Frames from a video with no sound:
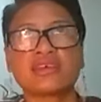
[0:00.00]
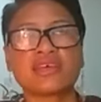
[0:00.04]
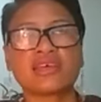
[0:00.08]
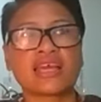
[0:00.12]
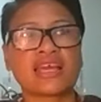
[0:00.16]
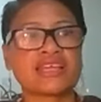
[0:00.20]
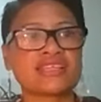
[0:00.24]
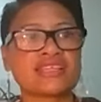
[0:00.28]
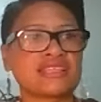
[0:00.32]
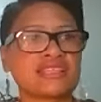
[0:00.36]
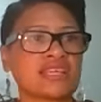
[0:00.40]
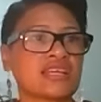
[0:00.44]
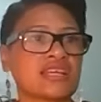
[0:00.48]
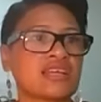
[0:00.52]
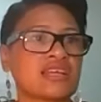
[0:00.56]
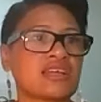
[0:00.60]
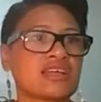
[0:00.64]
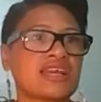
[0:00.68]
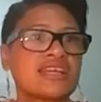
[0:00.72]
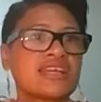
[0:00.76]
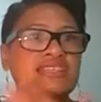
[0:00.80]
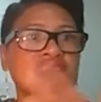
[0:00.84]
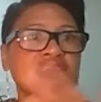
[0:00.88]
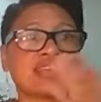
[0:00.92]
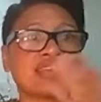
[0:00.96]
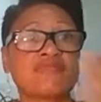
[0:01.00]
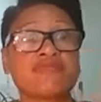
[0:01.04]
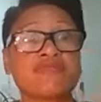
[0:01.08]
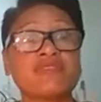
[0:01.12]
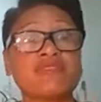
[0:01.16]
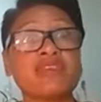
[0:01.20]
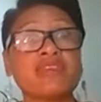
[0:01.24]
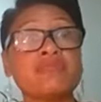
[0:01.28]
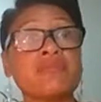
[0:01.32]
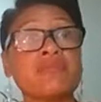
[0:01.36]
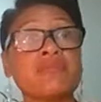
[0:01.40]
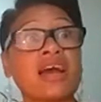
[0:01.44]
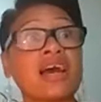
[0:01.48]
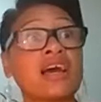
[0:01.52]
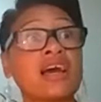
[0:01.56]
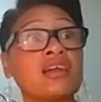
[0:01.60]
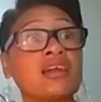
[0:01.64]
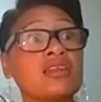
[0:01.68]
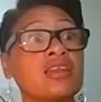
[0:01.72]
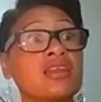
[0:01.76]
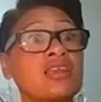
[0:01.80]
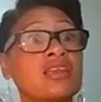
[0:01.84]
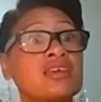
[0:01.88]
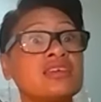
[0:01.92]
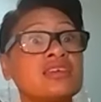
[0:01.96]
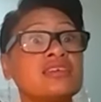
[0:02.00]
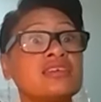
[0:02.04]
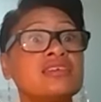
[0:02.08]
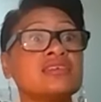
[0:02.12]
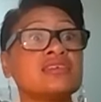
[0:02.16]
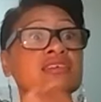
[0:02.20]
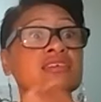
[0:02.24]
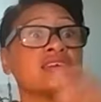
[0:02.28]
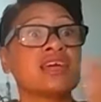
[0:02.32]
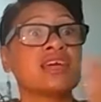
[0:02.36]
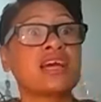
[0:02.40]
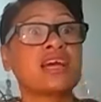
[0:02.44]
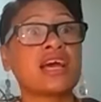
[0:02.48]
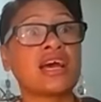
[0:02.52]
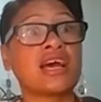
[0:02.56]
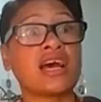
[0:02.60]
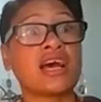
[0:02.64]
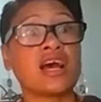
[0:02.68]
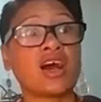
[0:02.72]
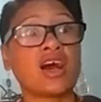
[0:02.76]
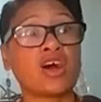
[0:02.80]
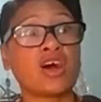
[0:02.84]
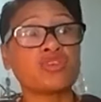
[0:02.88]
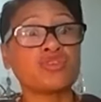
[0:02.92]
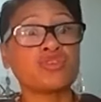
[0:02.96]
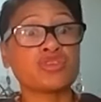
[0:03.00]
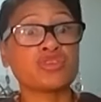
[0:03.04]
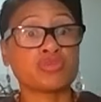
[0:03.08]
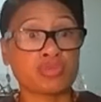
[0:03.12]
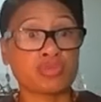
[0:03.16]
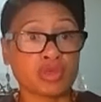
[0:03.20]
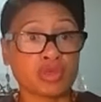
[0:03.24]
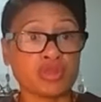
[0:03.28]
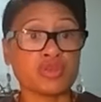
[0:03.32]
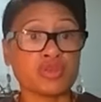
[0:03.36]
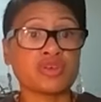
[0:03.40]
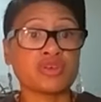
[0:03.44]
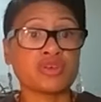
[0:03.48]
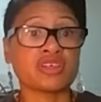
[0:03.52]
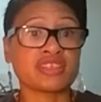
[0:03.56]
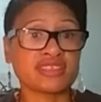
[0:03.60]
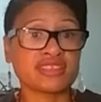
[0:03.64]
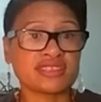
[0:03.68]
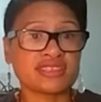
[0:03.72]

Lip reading: as a female entrepreneur?